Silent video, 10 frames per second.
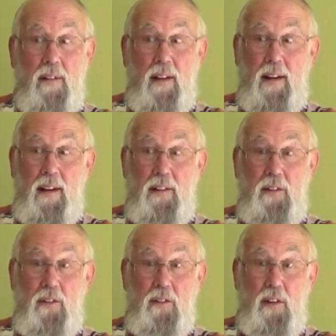
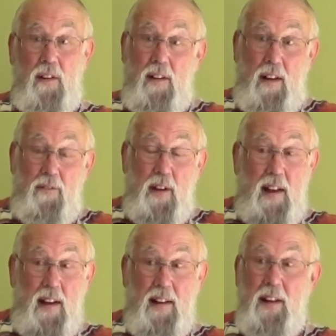and if you
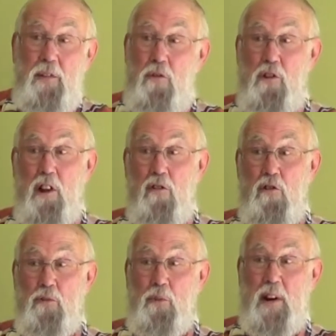can't get the
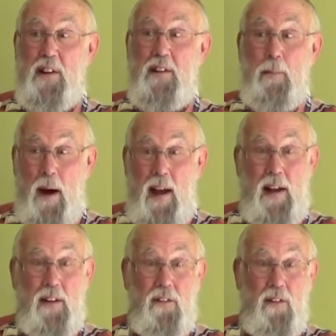citizenry to buy
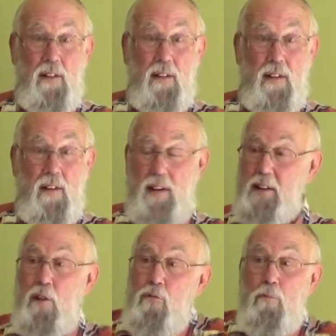it,
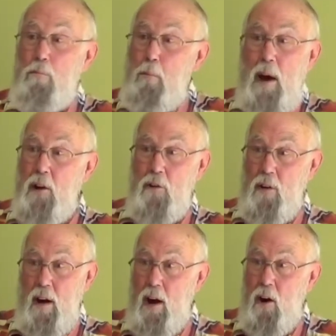it doesn't
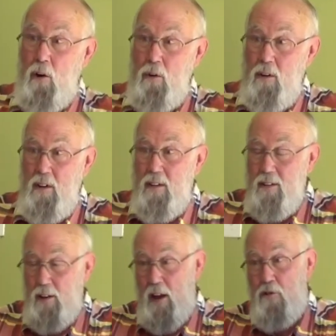matter how
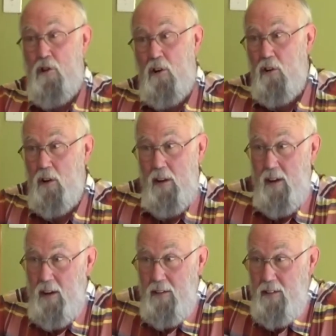logical
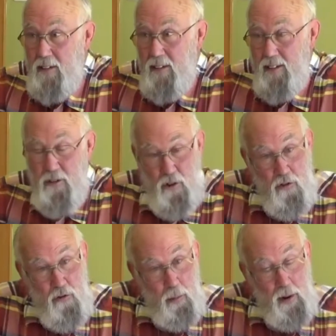and
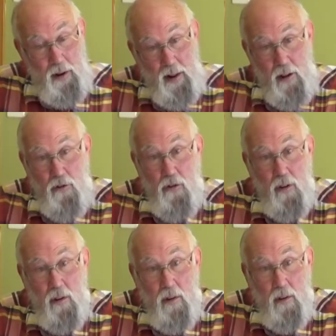sensible it is.